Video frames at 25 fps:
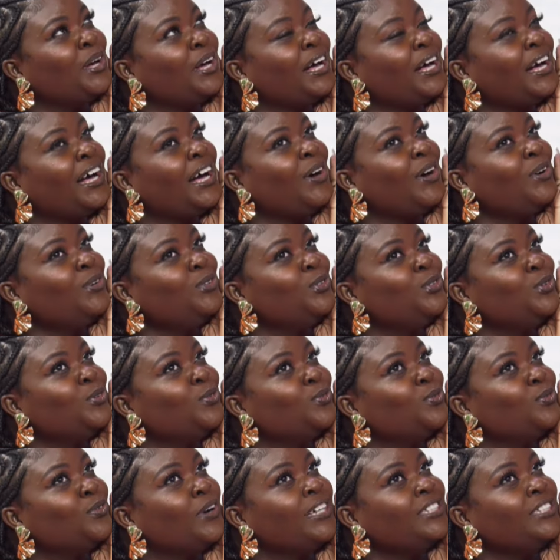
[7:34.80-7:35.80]
how you
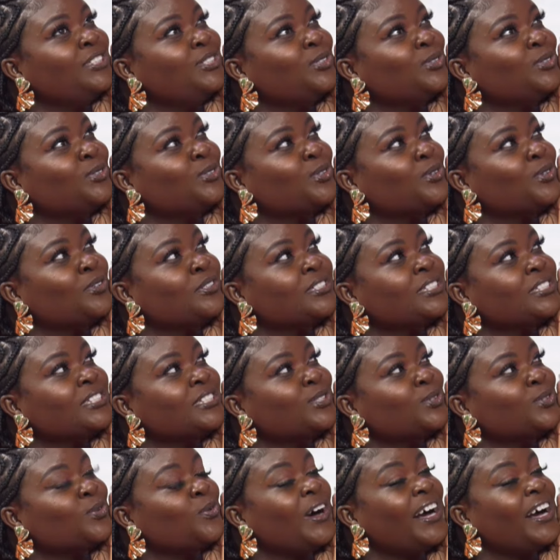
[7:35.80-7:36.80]
write your songs
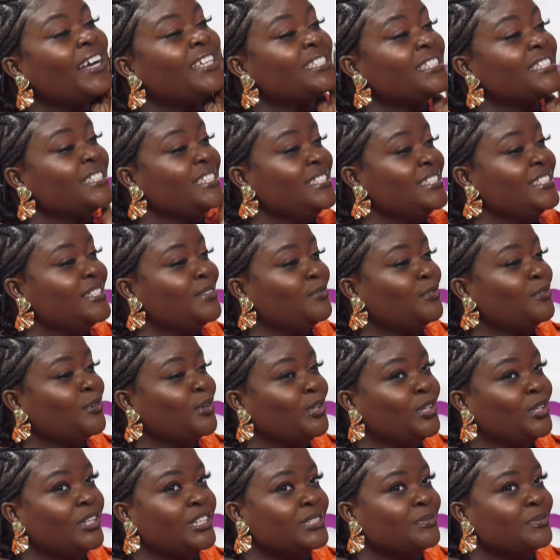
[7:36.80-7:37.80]
is quite easy for
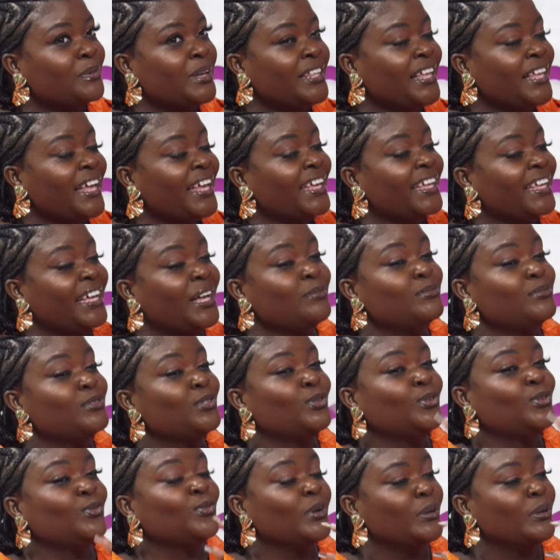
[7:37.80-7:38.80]
you? That's why that it comes
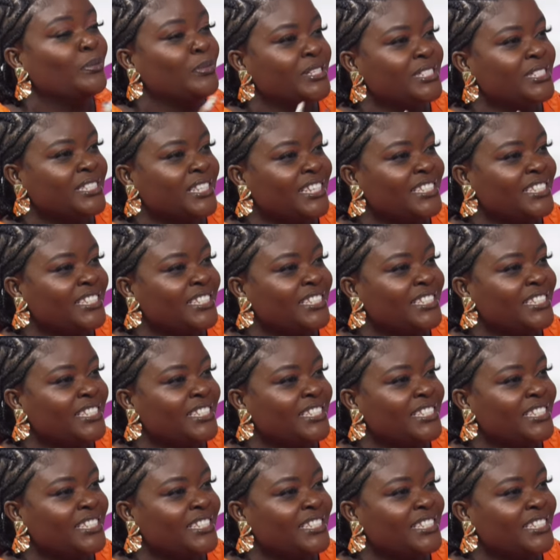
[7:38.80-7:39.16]
through a message.